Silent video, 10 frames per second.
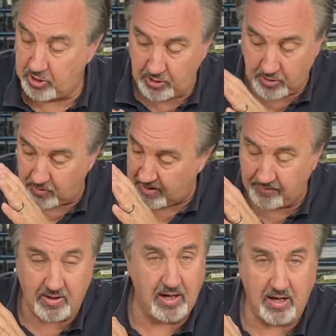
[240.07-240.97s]
you don't
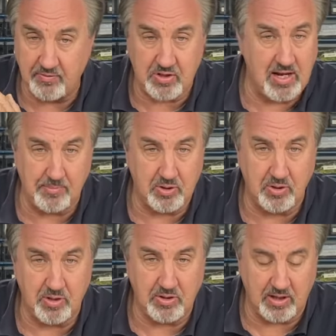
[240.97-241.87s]
have to have snap
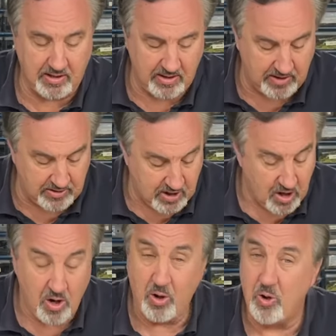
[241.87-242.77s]
circuits like this
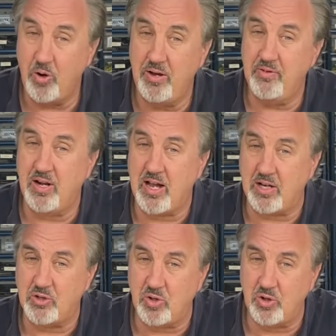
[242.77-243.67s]
or even an
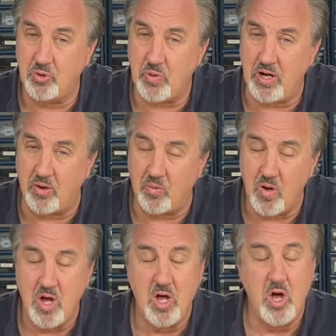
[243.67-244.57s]
actual Arduino.
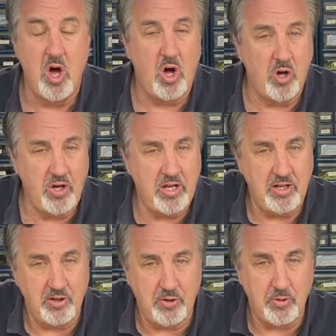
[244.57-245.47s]
All you need
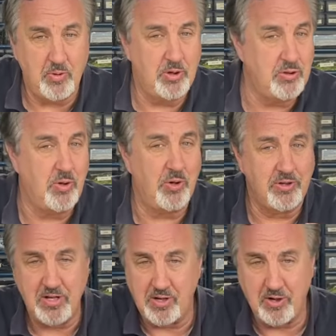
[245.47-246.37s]
to do is go to
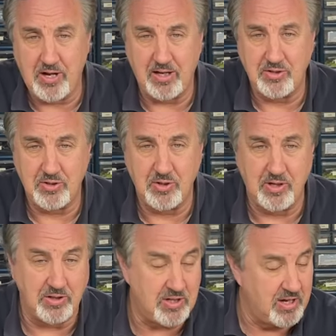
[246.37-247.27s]
Tinkercad
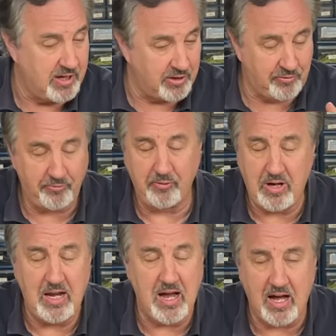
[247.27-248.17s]
circuits. It's
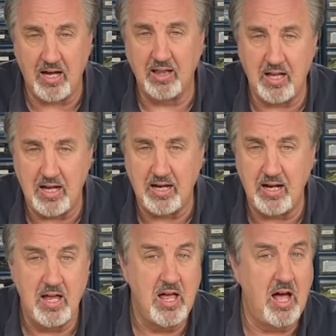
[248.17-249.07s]
free
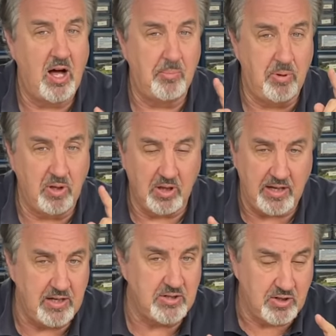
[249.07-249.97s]
online. I'll put
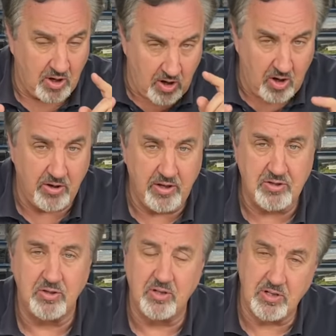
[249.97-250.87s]
links to all these
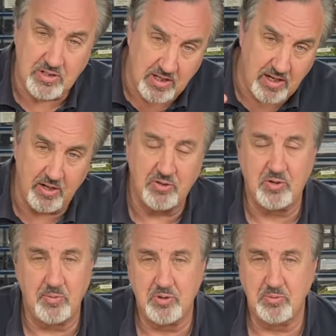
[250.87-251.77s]
circuits in the
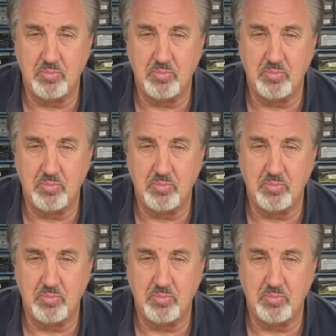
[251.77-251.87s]
description